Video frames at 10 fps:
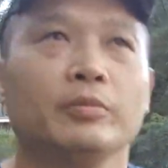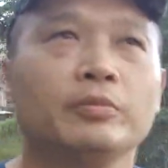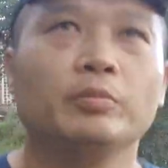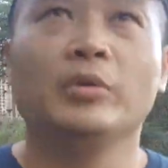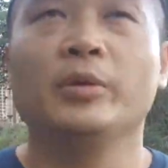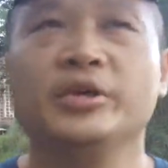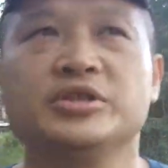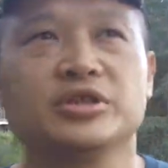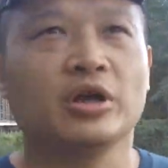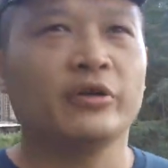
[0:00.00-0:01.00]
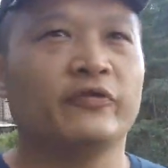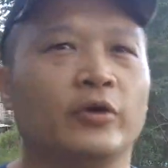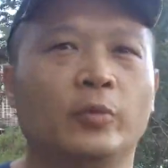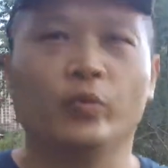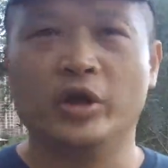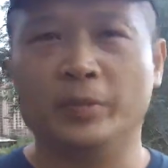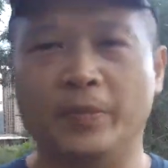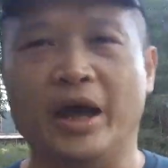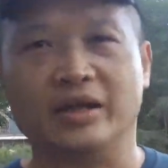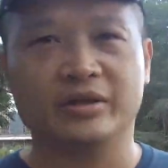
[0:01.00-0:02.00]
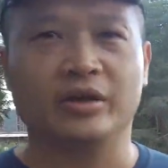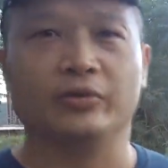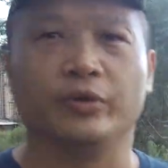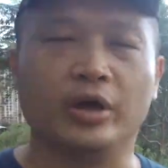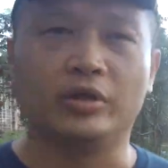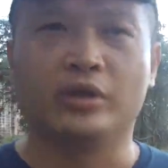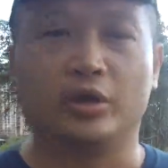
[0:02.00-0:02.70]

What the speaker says: Maybe starting from way back then, right?